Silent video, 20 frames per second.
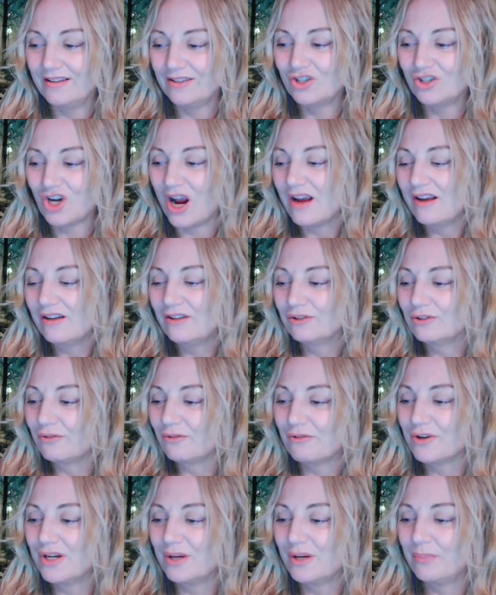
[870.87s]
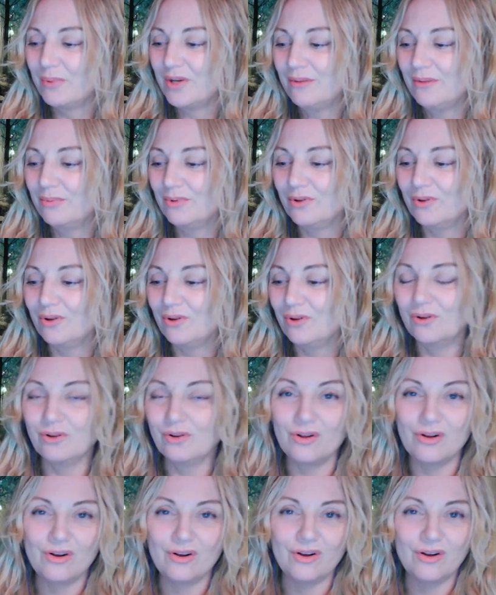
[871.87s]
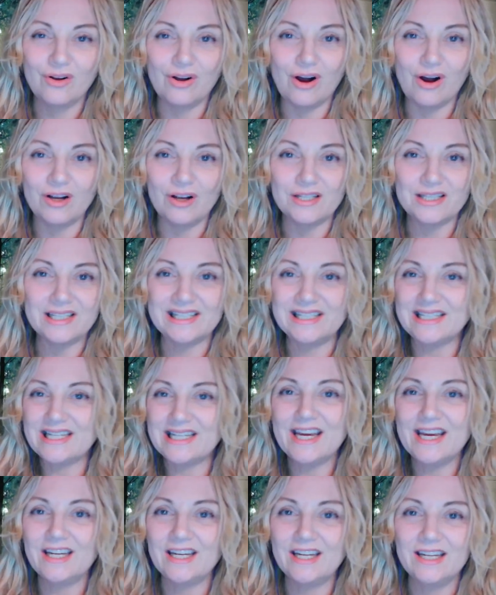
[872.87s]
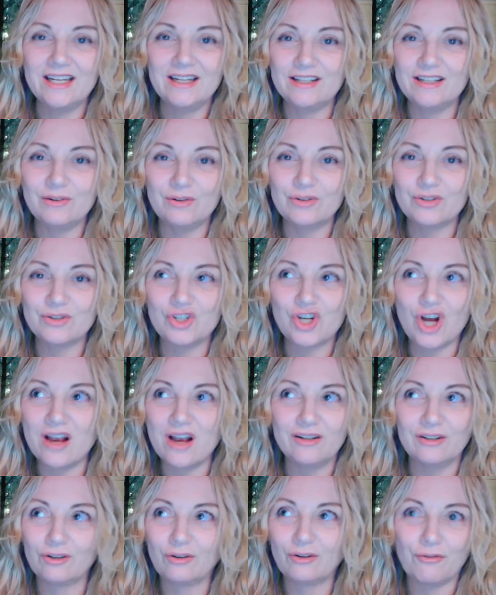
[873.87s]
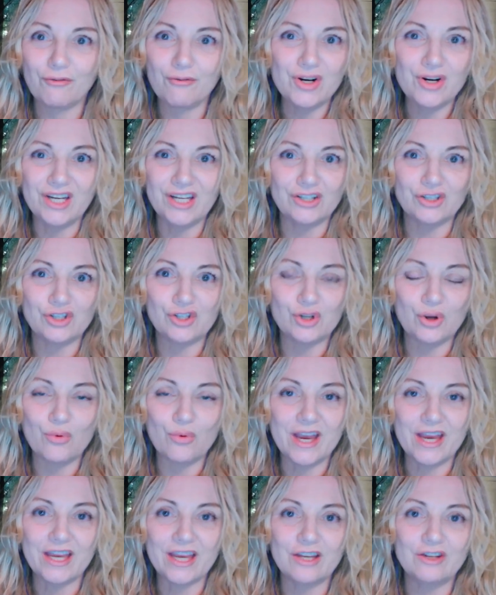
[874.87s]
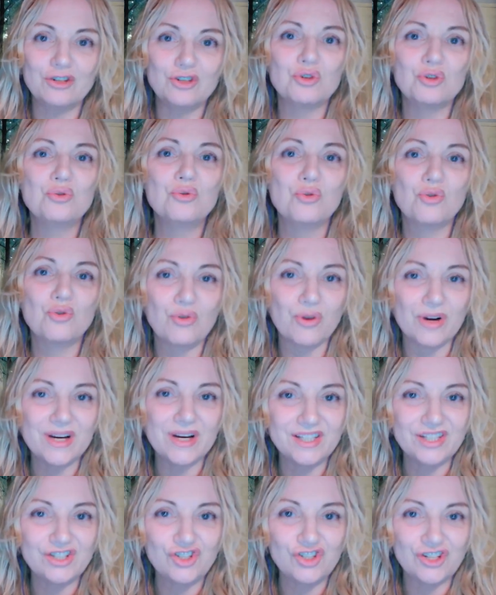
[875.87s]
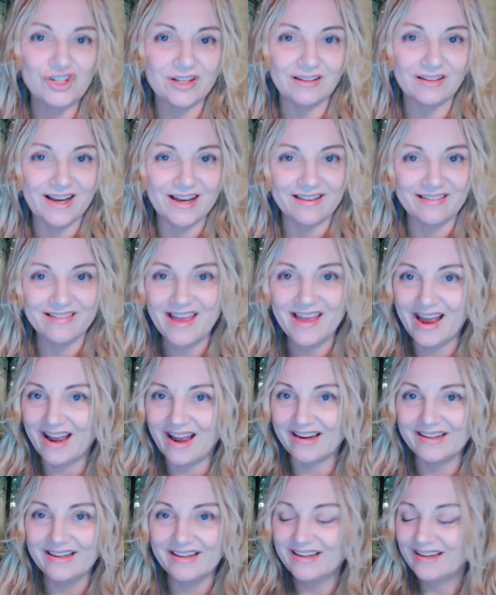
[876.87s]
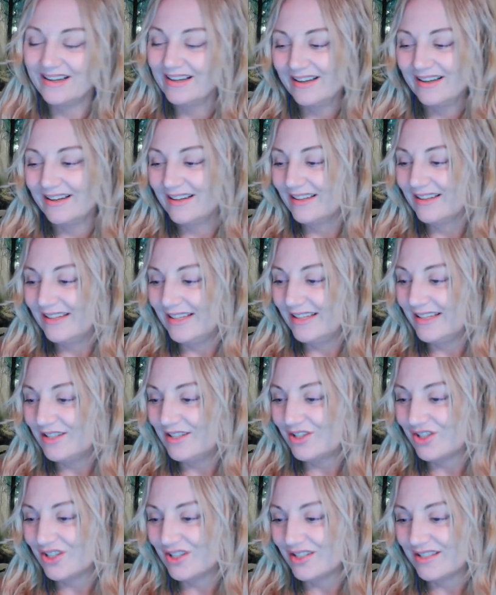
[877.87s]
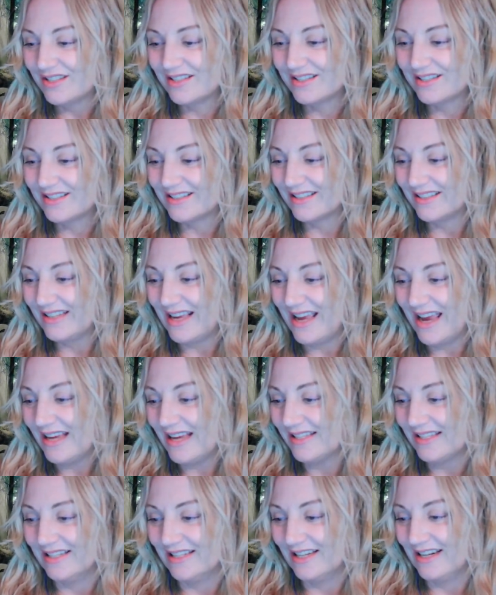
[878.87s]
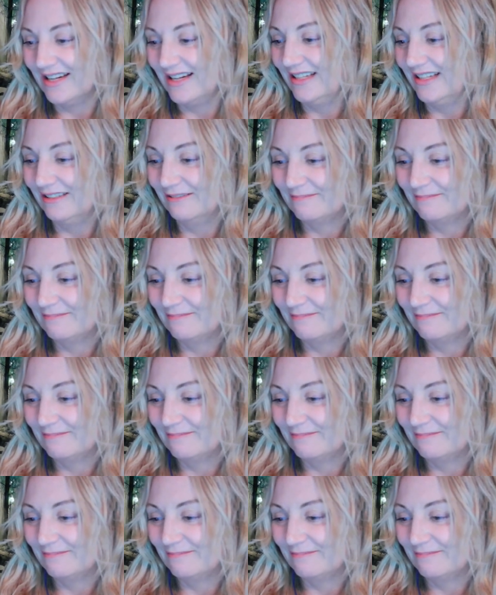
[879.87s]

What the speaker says: child-free people stay child-free so they can do crazy shit like that is just asinine.